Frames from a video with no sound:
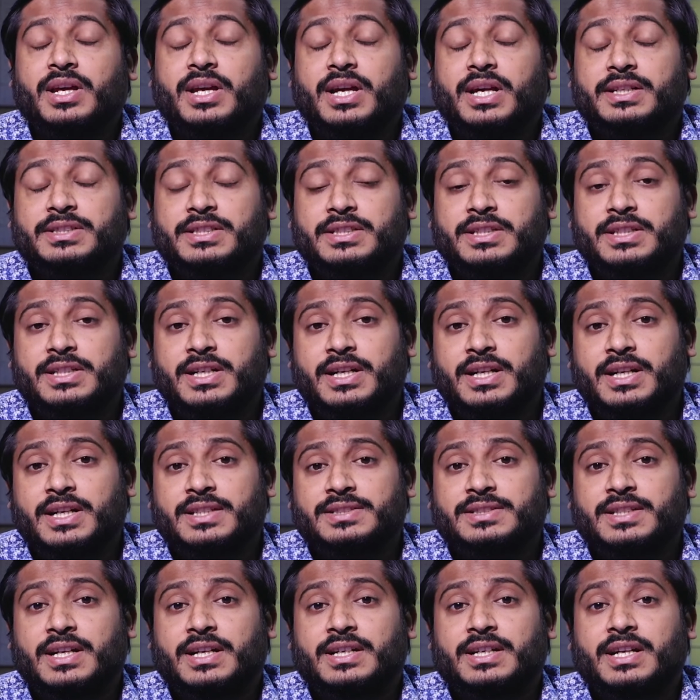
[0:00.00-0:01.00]

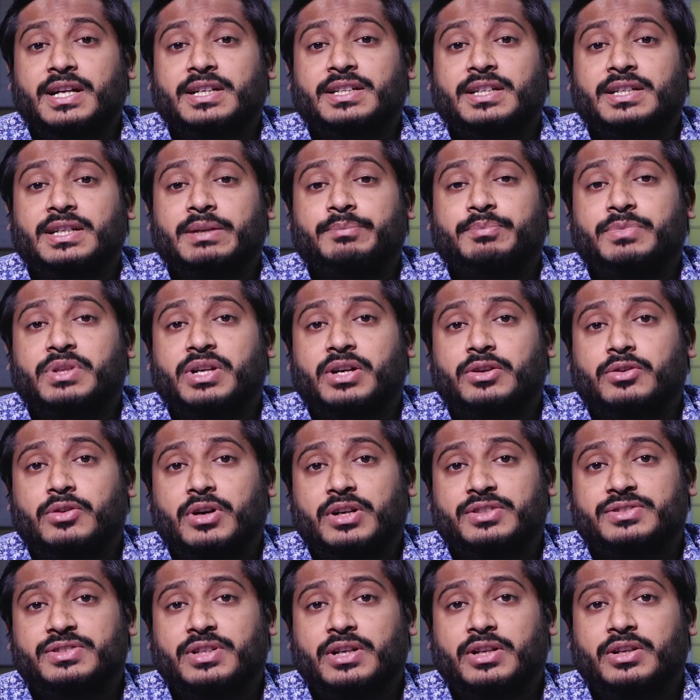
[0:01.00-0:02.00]
Anti-tetanus and anti-diphtheria
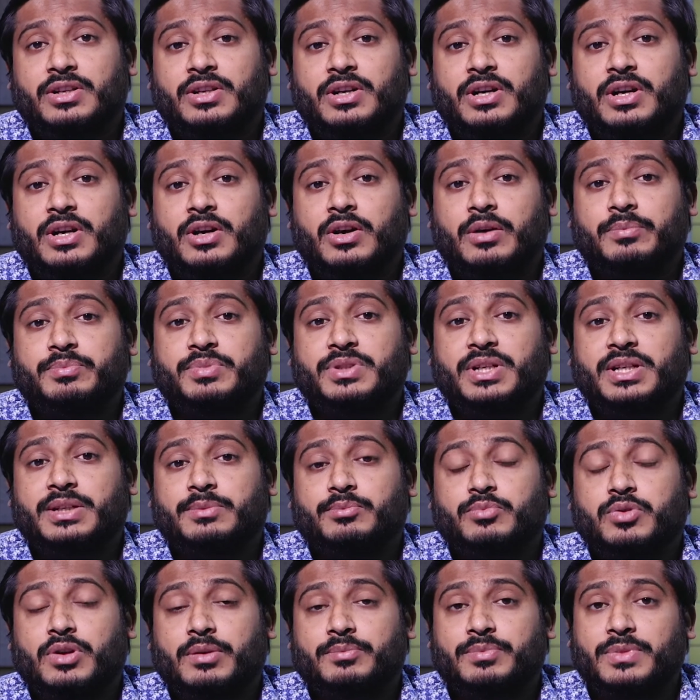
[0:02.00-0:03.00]
toxin
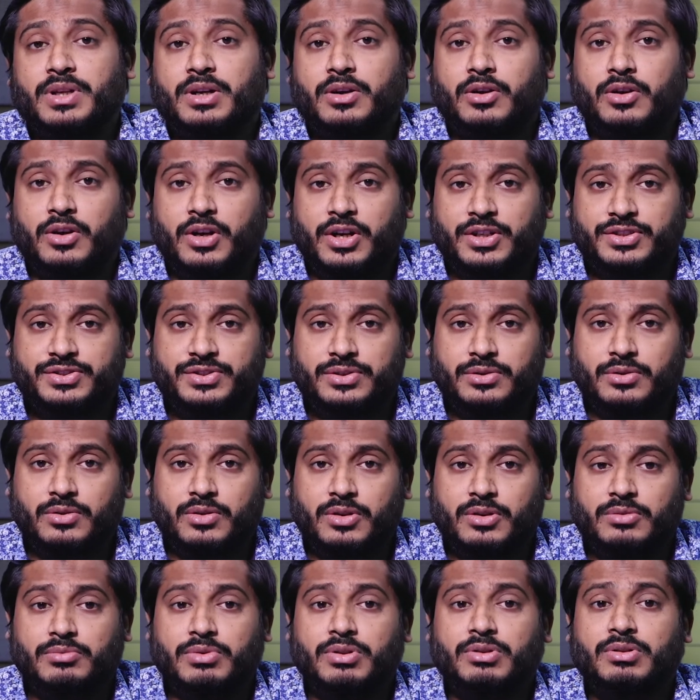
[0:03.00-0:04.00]
obtained from the horse
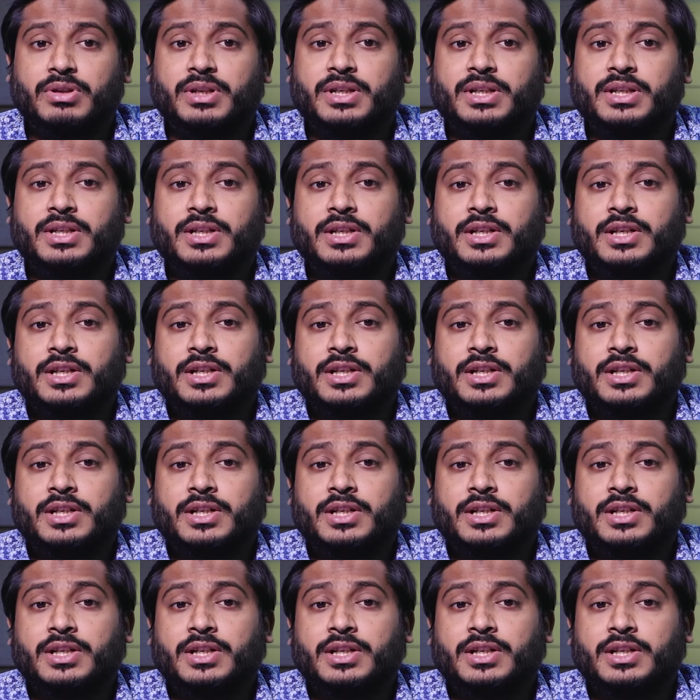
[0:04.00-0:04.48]
globulin.